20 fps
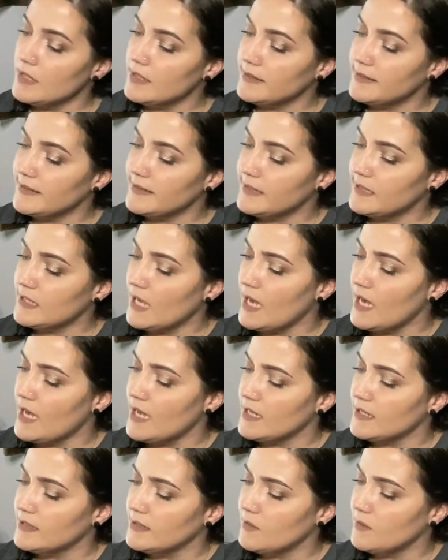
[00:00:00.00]
it
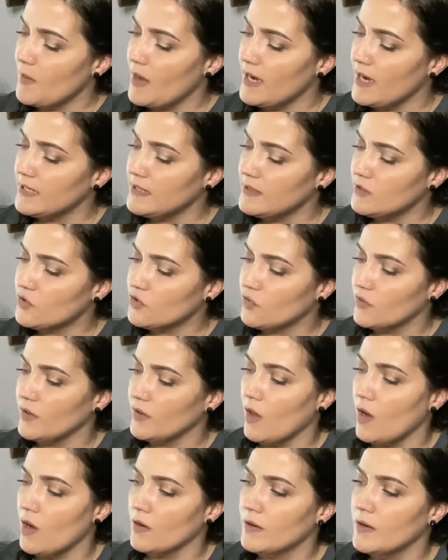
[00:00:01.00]
says made in Sri
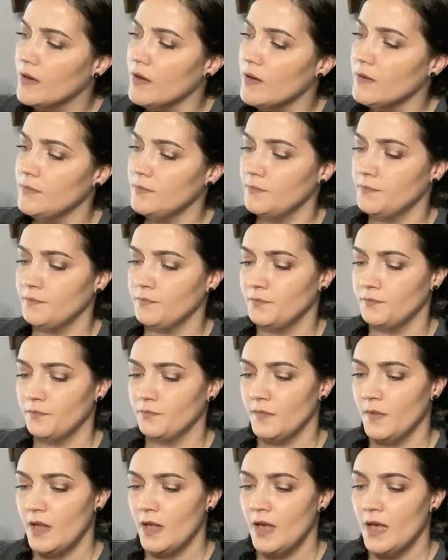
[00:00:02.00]
Lanka.
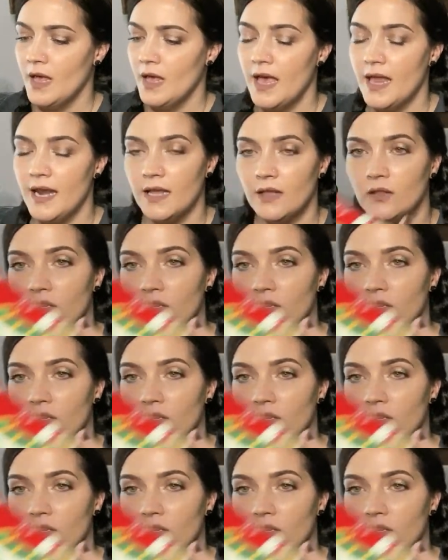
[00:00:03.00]
And it